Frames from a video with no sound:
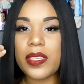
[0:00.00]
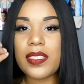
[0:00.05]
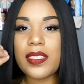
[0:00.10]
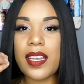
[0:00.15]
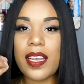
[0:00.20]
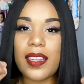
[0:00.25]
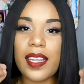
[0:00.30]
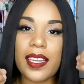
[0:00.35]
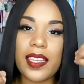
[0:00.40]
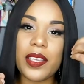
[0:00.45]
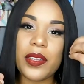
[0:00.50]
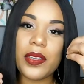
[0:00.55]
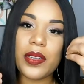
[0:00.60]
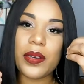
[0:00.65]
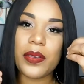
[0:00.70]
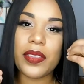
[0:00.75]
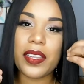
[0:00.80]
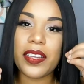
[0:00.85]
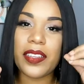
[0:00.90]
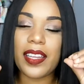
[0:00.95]
you can tell like, you
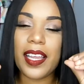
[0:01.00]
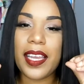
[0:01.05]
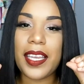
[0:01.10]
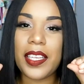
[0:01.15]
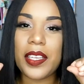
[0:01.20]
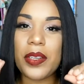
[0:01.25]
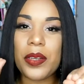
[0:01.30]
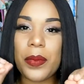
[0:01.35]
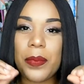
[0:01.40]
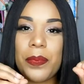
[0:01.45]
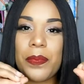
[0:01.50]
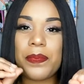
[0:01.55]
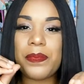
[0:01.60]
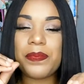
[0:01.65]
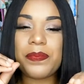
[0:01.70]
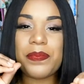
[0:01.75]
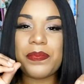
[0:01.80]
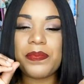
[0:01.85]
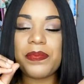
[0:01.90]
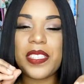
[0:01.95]
know, they're like, you know,
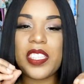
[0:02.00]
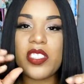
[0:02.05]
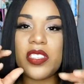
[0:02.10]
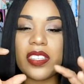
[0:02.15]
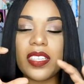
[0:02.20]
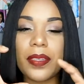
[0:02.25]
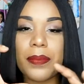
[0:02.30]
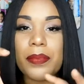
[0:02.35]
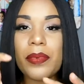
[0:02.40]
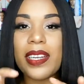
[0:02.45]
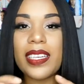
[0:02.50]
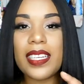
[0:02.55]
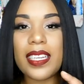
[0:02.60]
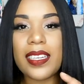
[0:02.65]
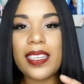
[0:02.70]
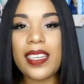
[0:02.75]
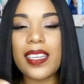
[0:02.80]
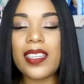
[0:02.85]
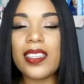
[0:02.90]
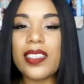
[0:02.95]
digitally
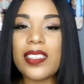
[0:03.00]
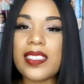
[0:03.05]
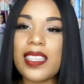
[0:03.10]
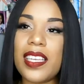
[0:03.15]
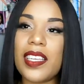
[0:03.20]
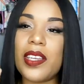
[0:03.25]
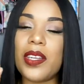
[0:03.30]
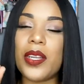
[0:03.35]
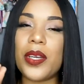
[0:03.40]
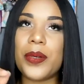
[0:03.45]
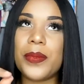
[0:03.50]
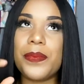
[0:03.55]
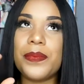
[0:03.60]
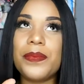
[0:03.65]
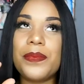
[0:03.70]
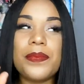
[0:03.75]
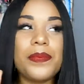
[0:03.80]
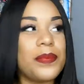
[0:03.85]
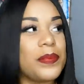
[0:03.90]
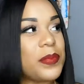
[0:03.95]
printed, and it looks like, you know,
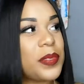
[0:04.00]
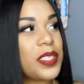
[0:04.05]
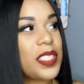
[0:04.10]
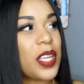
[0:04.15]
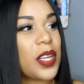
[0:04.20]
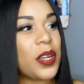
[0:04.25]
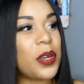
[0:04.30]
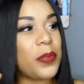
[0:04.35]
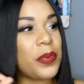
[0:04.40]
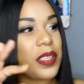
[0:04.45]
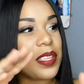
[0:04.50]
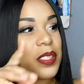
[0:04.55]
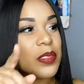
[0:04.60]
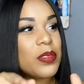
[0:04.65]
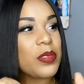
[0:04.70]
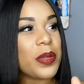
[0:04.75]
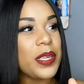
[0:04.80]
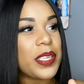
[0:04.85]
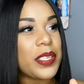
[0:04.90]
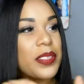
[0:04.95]
what's it called, with
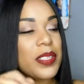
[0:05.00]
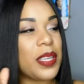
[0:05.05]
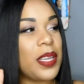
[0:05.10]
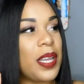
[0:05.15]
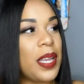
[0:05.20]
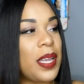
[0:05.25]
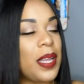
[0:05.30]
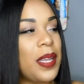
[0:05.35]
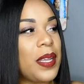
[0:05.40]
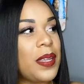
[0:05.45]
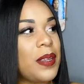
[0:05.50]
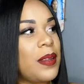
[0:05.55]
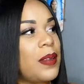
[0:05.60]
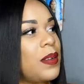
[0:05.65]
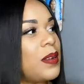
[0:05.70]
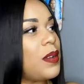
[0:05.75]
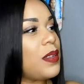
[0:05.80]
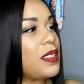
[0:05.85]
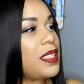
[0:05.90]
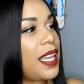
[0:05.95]
little squares?
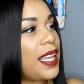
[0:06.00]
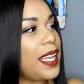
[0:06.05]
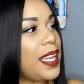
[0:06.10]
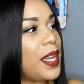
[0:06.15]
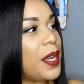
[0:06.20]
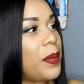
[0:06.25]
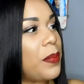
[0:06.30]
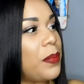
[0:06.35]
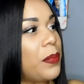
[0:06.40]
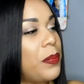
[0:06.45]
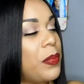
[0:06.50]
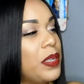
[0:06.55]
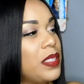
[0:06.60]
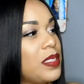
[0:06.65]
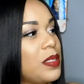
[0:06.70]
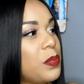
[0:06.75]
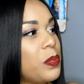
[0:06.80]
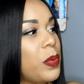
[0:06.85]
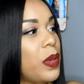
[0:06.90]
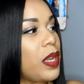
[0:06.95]
Damn,
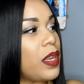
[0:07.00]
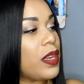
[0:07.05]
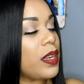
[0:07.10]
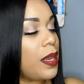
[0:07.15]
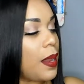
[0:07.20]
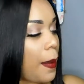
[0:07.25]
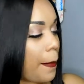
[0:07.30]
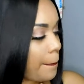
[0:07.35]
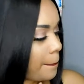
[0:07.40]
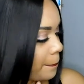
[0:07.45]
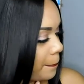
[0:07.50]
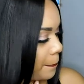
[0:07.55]
what is the word?